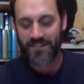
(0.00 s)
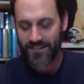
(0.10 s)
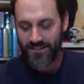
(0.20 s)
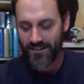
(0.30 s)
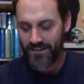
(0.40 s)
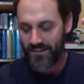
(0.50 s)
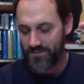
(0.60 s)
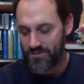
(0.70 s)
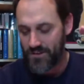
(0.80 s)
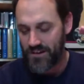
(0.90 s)

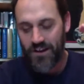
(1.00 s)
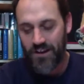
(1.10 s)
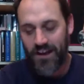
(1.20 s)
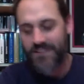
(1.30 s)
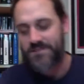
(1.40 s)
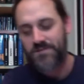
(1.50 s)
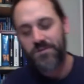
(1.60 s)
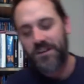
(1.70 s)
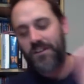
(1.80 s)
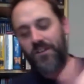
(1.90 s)
You guys,
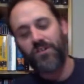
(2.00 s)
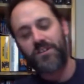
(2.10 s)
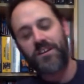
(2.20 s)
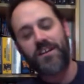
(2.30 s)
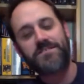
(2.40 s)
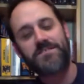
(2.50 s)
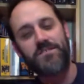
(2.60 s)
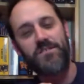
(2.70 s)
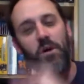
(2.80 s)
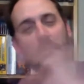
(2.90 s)
you and Hulknuts,
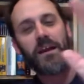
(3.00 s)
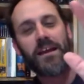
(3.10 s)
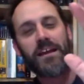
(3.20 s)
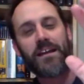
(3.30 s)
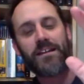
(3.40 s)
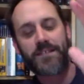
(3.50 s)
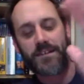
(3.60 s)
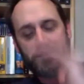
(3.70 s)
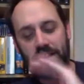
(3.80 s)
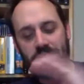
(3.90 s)
nobody
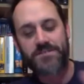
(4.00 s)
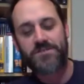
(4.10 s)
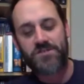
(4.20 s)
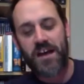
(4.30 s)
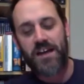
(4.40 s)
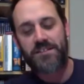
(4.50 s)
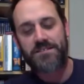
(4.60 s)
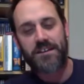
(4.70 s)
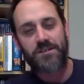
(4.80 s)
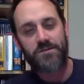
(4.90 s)
does
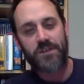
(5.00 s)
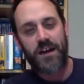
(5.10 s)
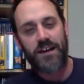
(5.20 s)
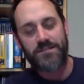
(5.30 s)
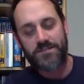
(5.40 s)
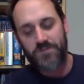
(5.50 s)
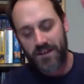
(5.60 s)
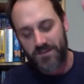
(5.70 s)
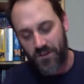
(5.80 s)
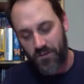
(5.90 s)
chats like you guys. You
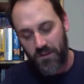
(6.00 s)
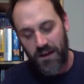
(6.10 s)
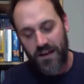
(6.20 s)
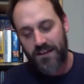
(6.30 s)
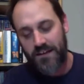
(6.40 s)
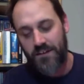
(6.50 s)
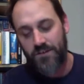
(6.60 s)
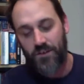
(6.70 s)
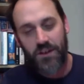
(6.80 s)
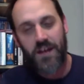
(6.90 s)
guys are a riot, and
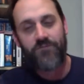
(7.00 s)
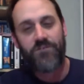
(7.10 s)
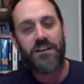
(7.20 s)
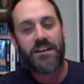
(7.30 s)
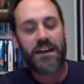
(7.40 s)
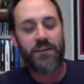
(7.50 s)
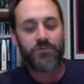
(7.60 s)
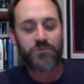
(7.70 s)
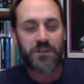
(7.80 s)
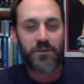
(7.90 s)
you're a lot of fun, and it
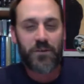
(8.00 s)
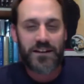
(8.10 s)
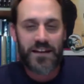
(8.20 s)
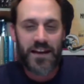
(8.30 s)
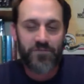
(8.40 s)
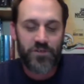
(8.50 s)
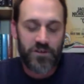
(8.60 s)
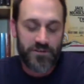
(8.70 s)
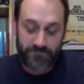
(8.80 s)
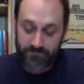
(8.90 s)
was really great to have you
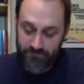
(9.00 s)
on.